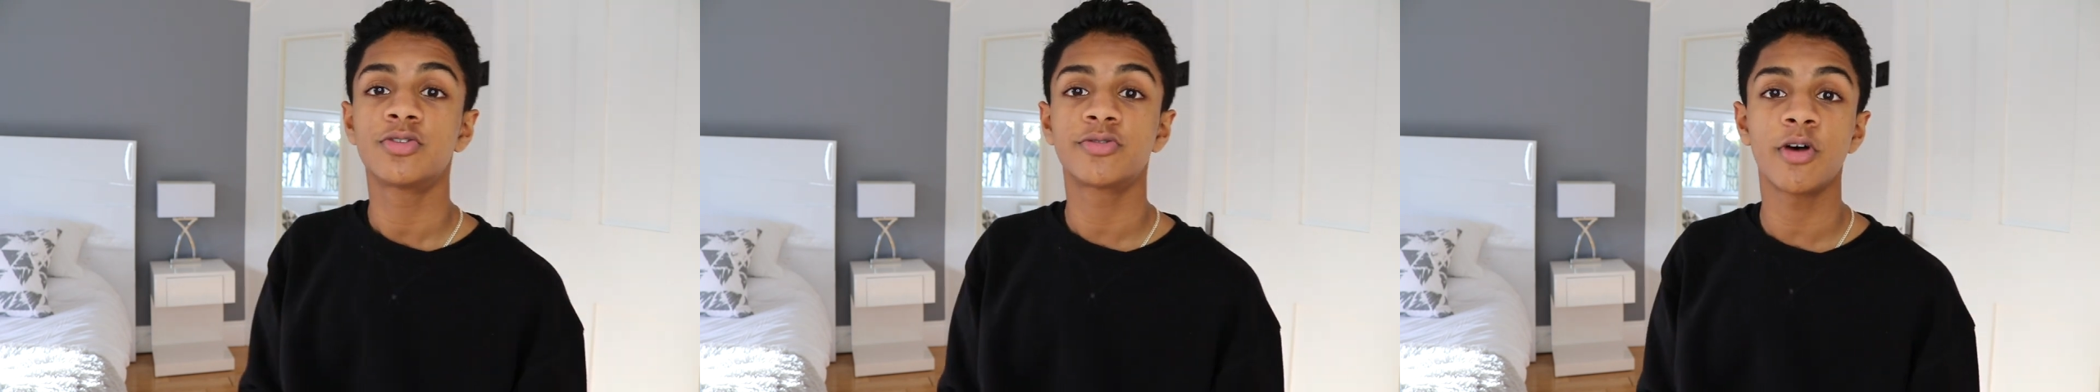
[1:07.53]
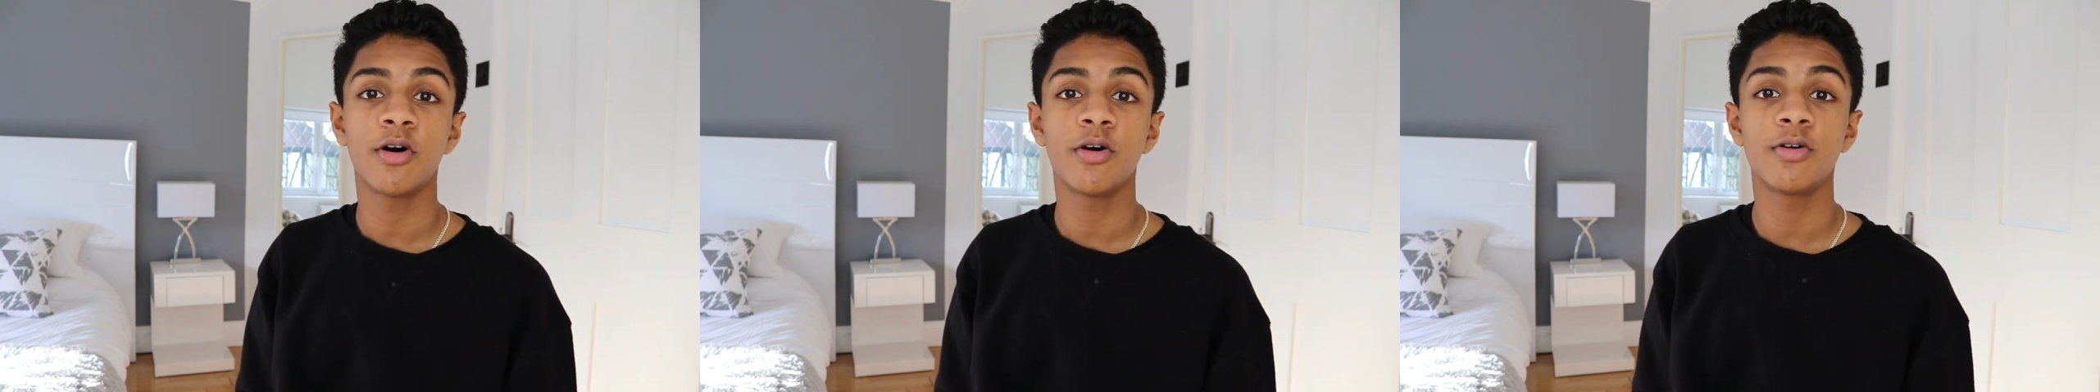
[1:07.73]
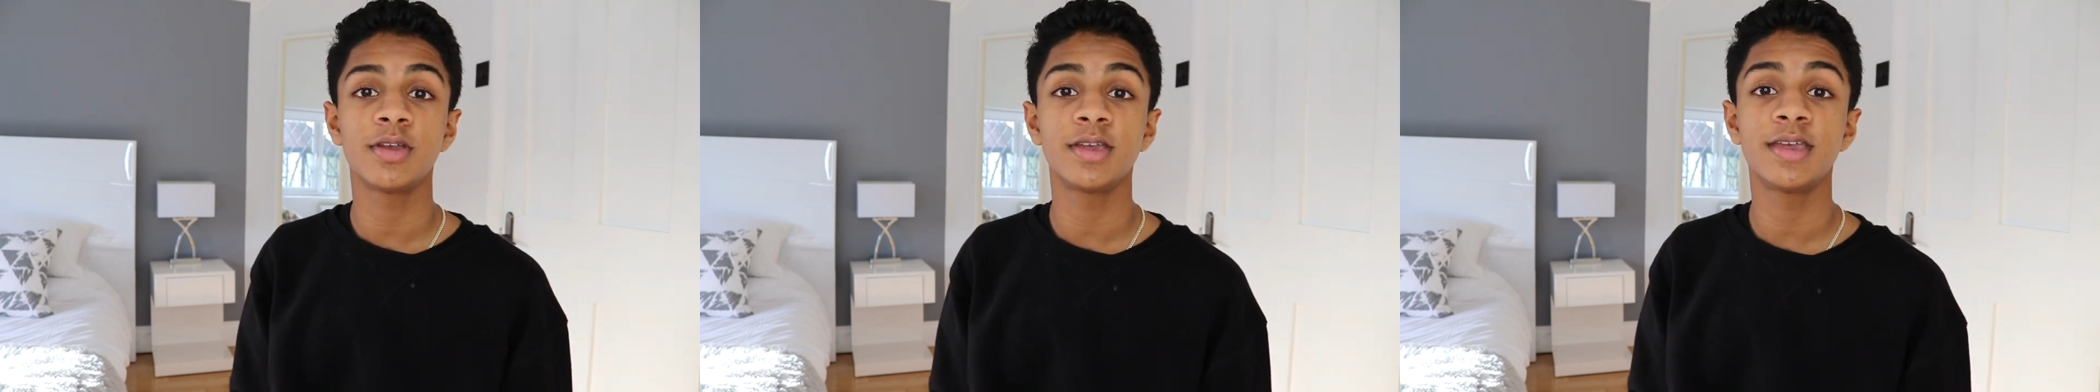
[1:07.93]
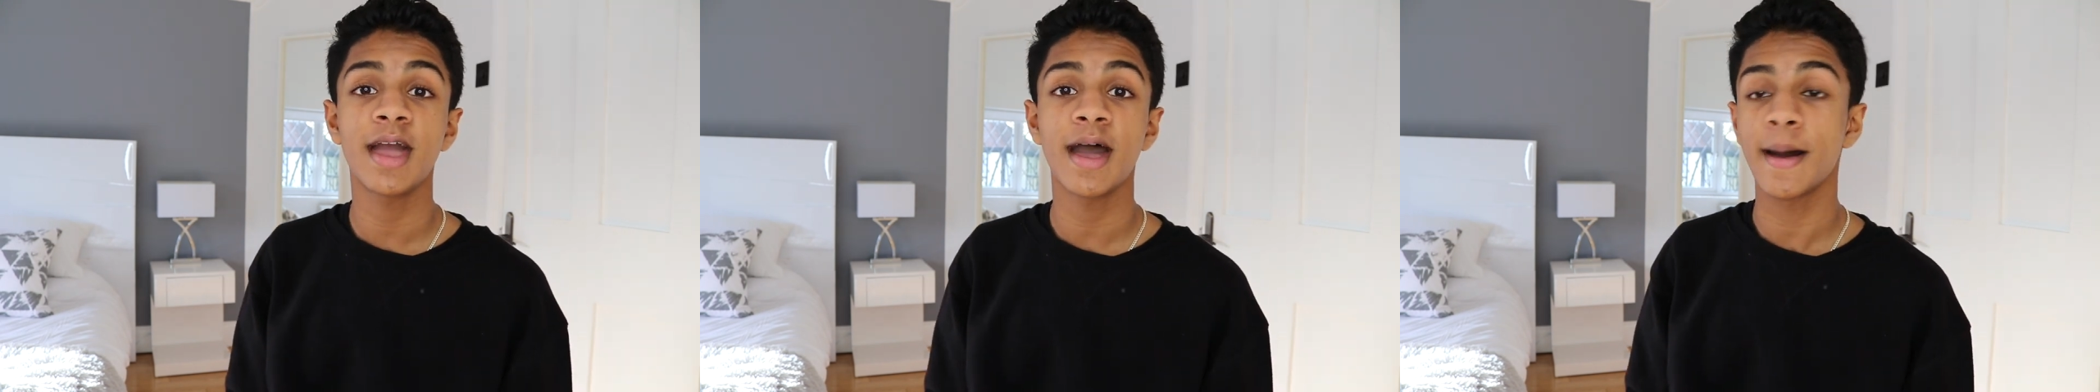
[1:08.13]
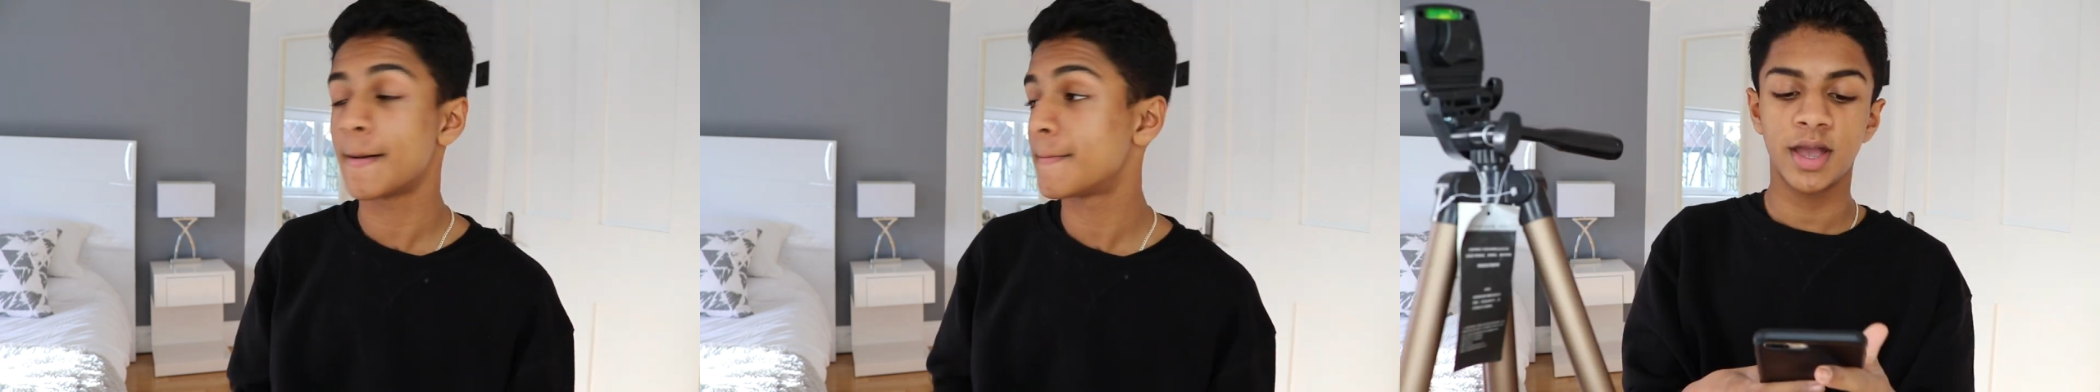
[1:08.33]
So
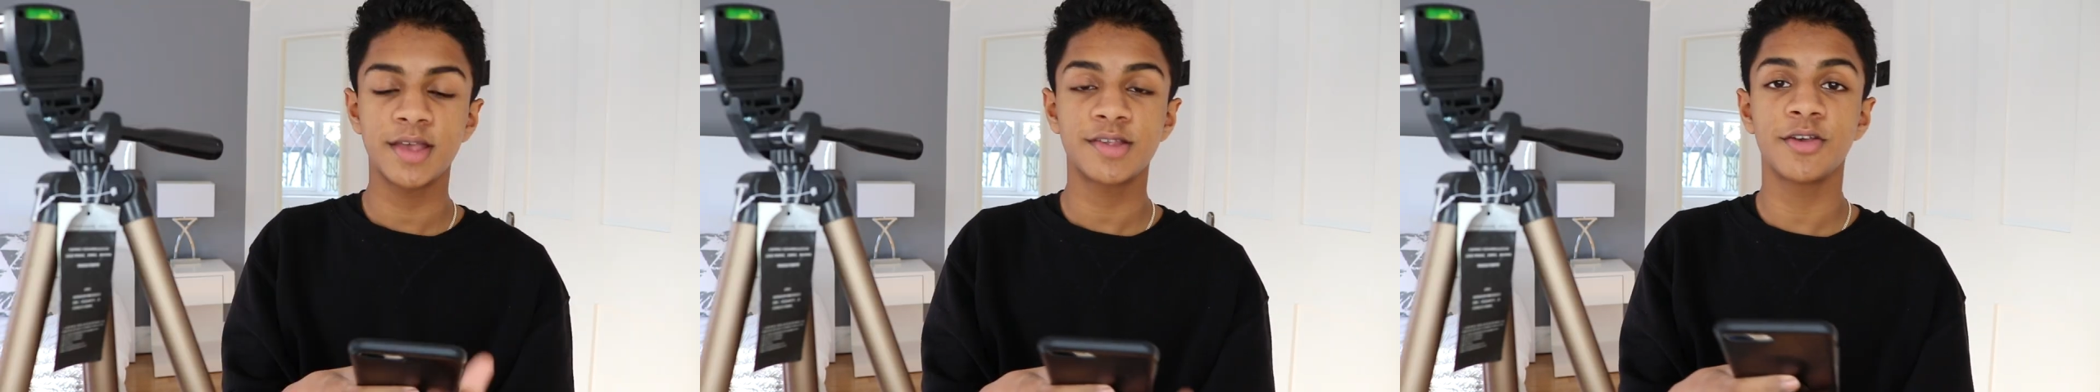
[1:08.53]
yeah, okay,